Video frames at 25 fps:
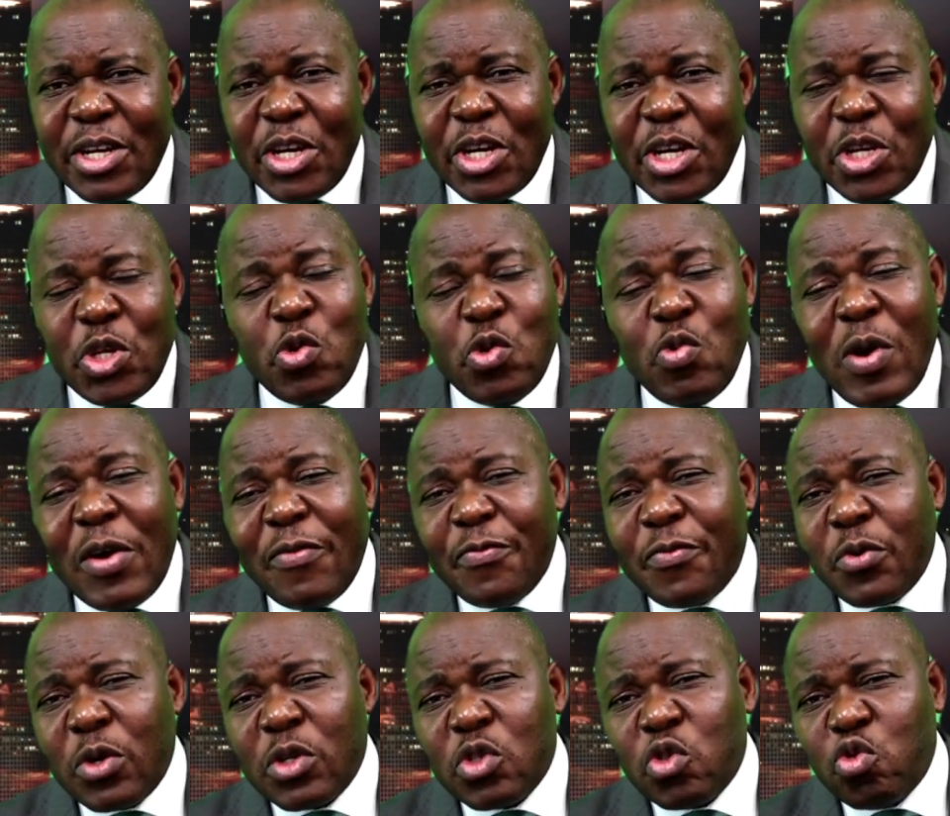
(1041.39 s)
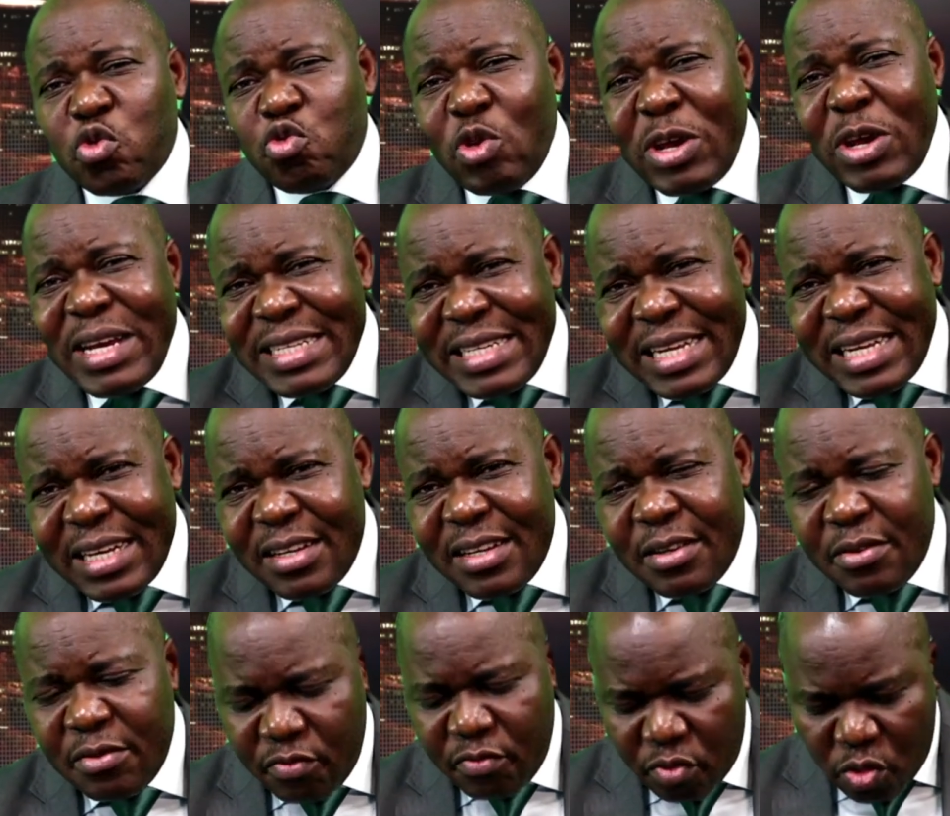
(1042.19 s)
You were frustrated
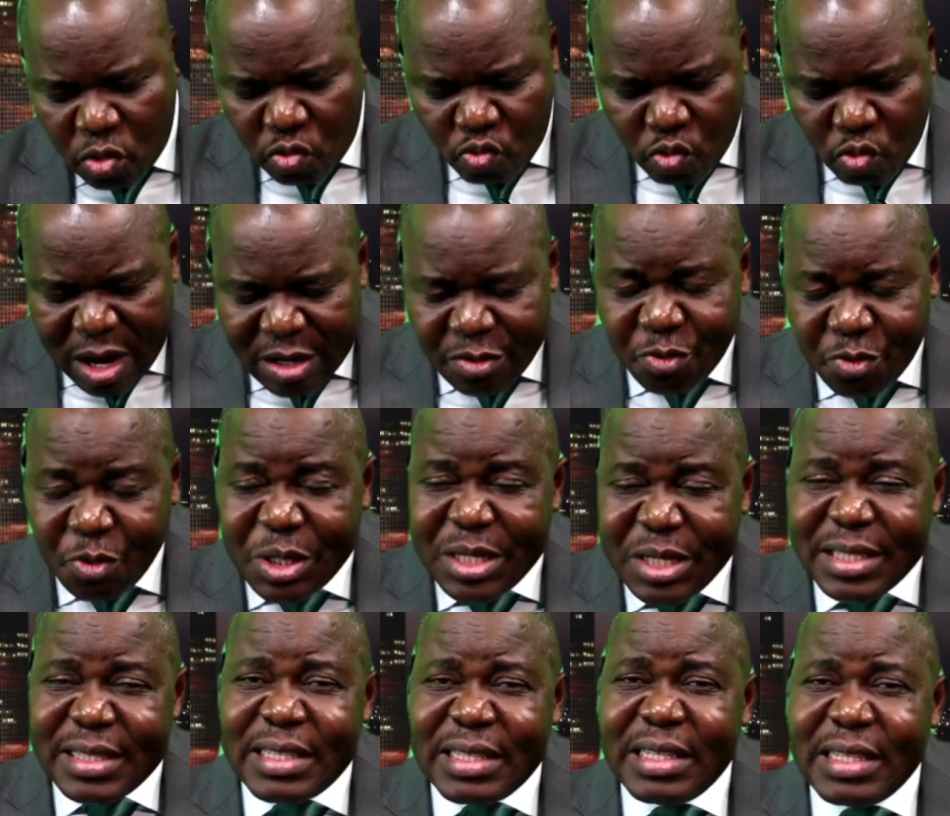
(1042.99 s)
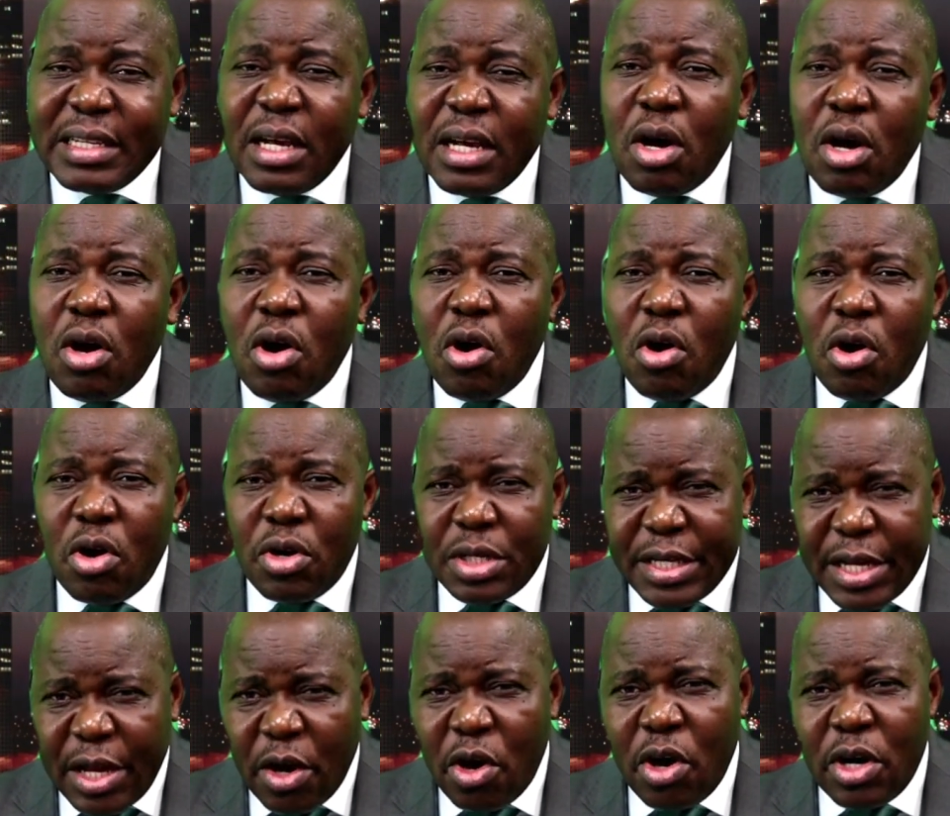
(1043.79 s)
for one reason or
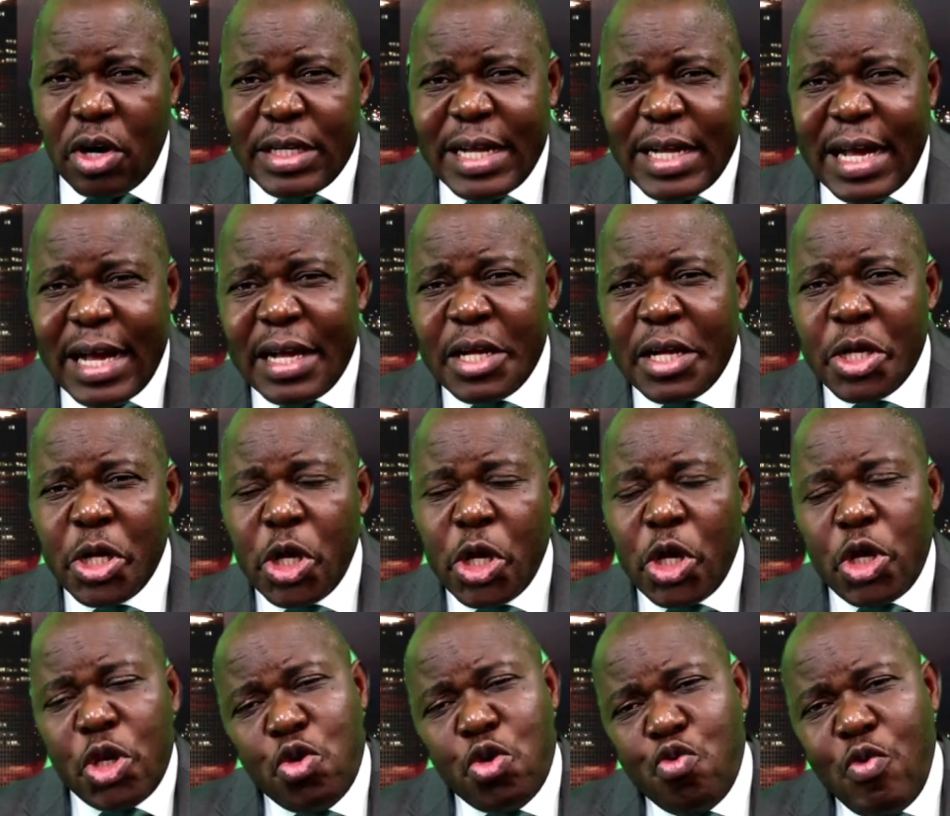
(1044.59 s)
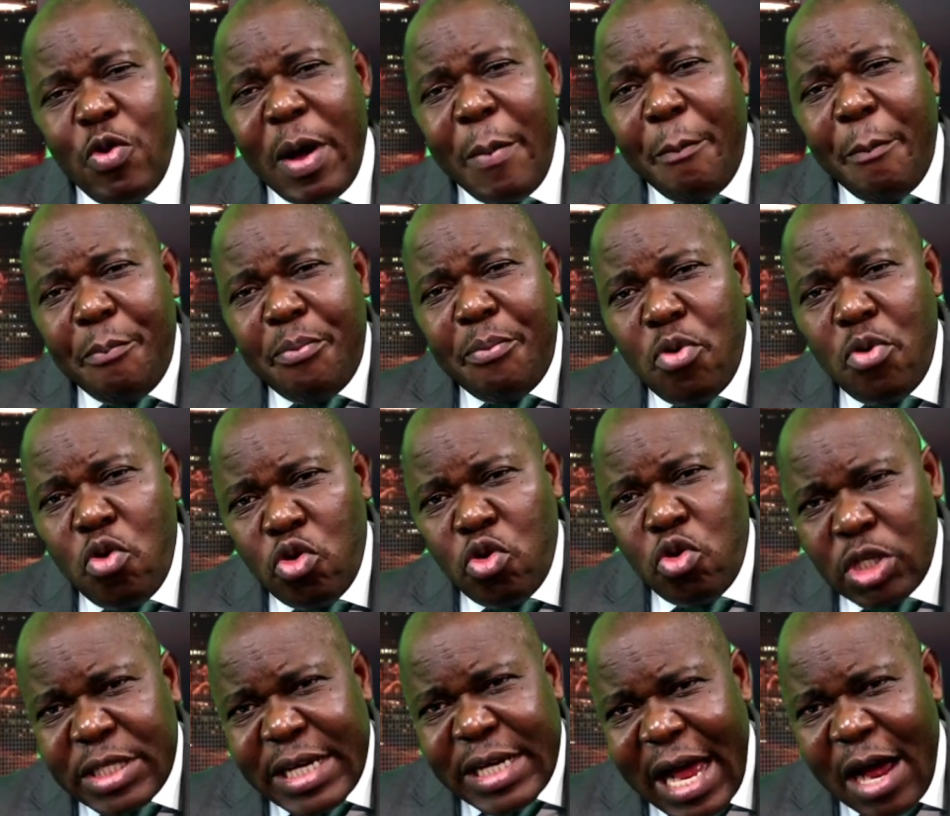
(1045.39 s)
the other. You were
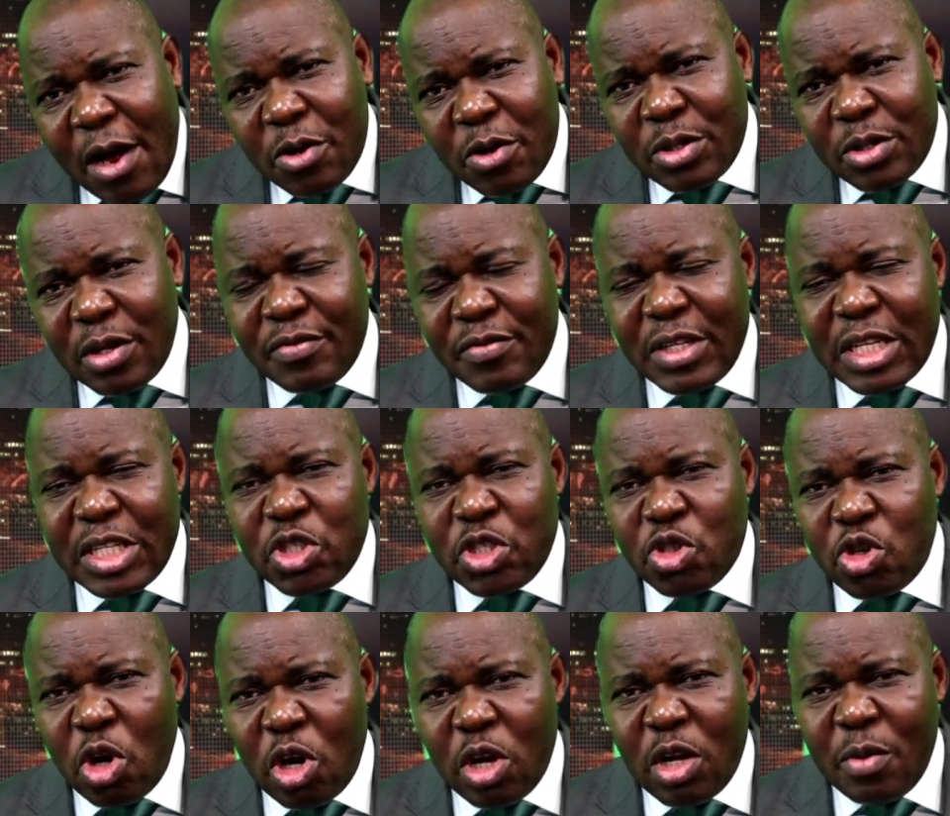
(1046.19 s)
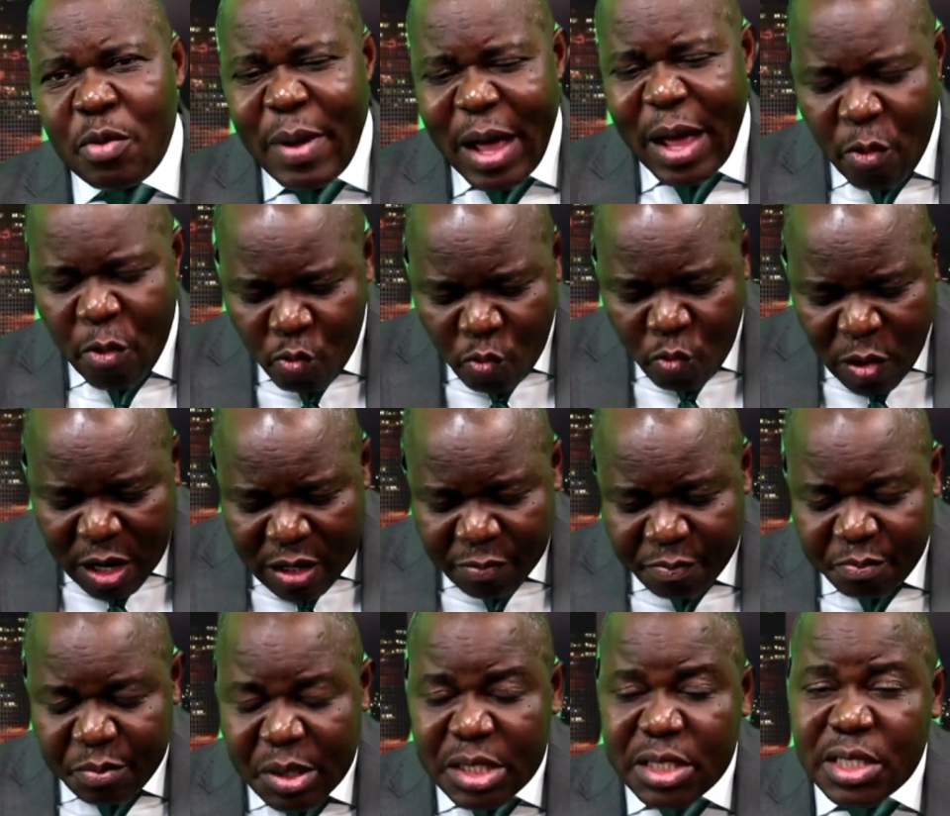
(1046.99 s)
pushed out of the struggle by one
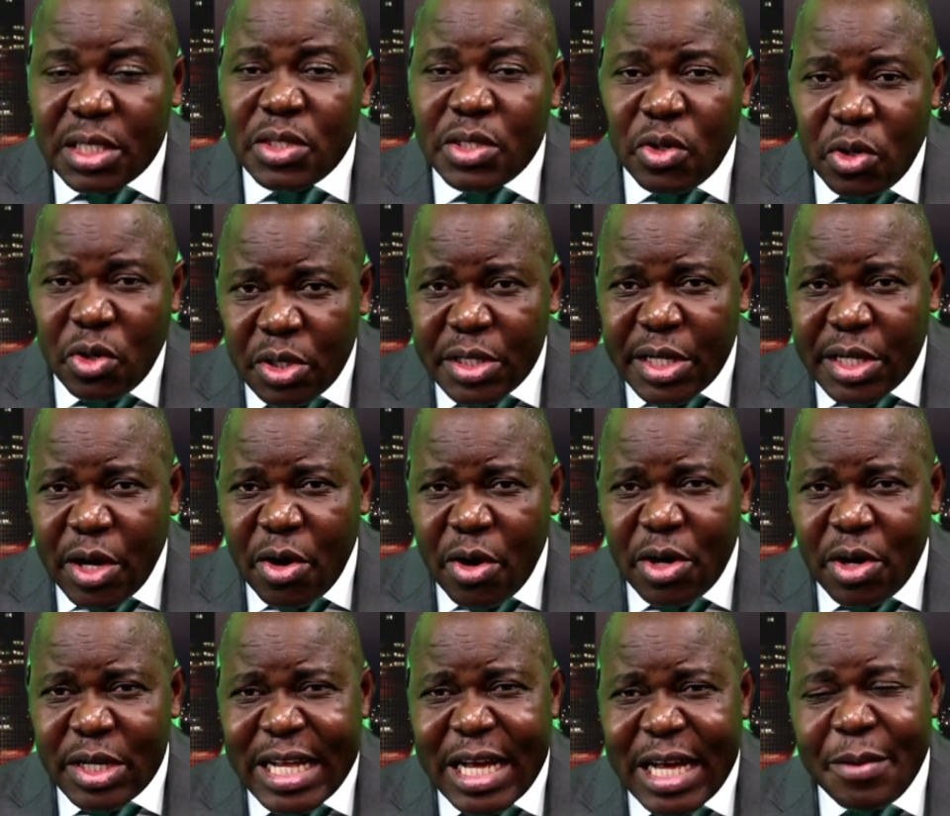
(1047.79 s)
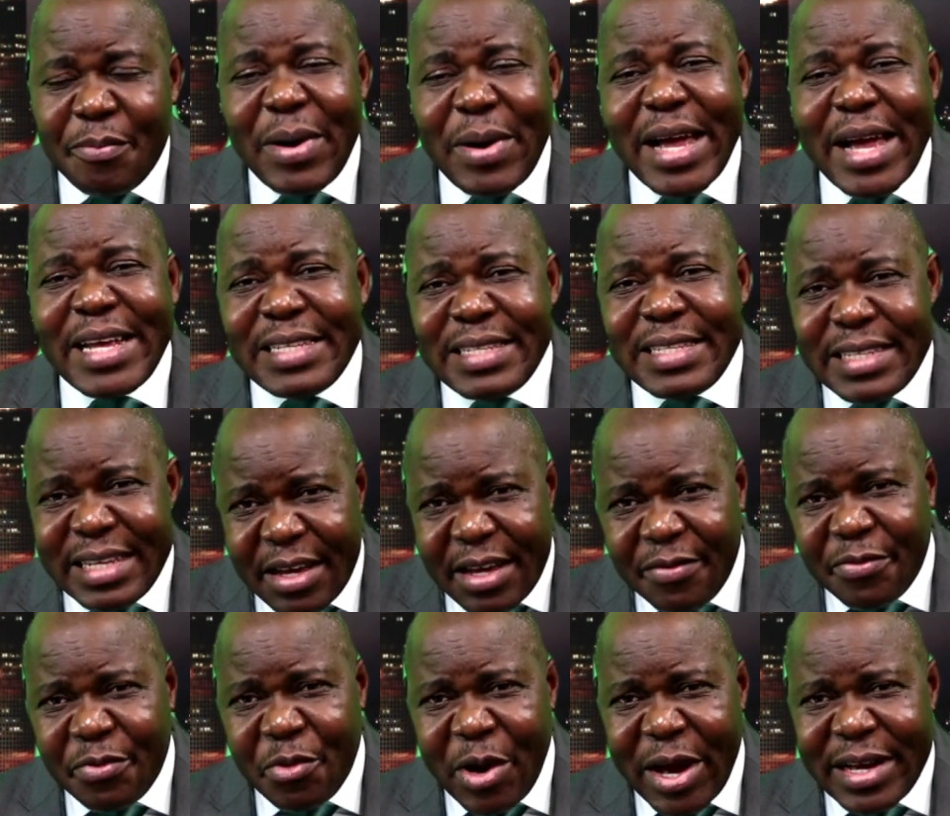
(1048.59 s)
person or the other, my dear
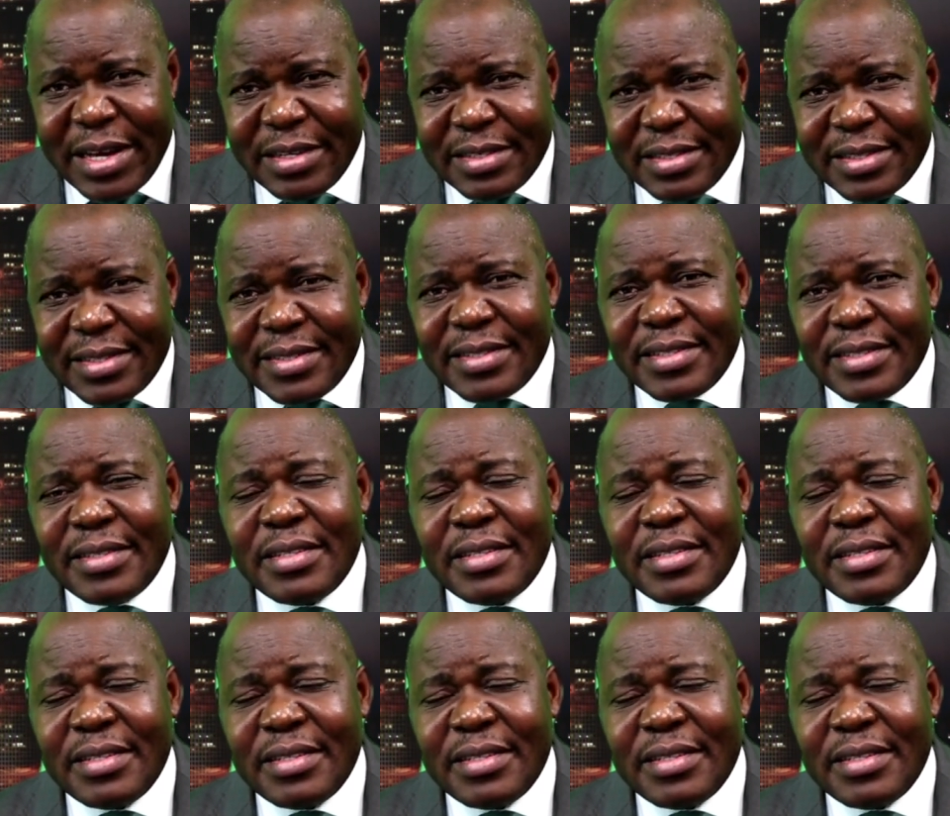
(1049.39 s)
friends.